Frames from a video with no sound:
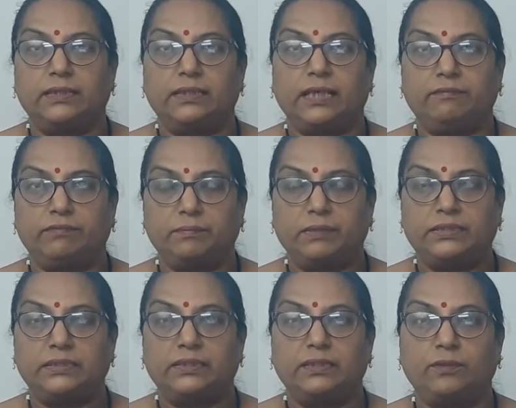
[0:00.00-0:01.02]
in
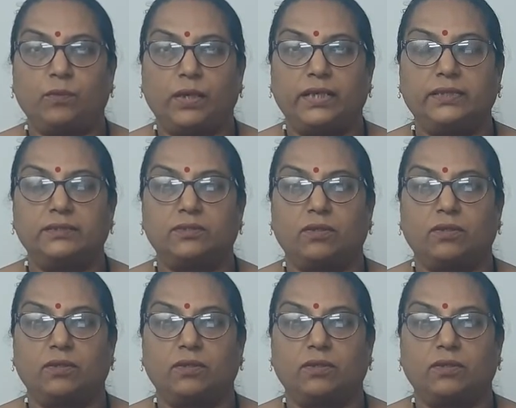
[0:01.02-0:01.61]
alphabetical wise